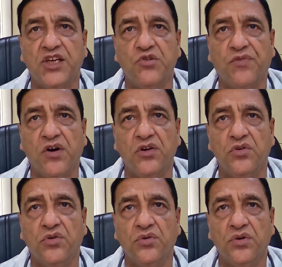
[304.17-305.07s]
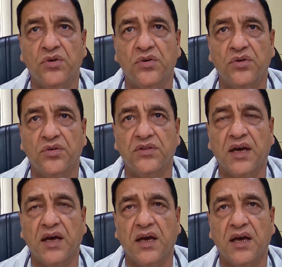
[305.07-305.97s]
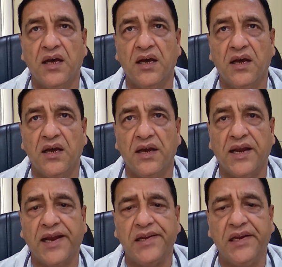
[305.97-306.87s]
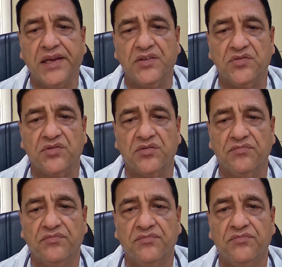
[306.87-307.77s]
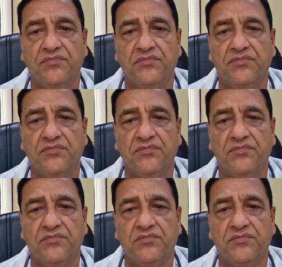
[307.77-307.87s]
and to follow the guidelines.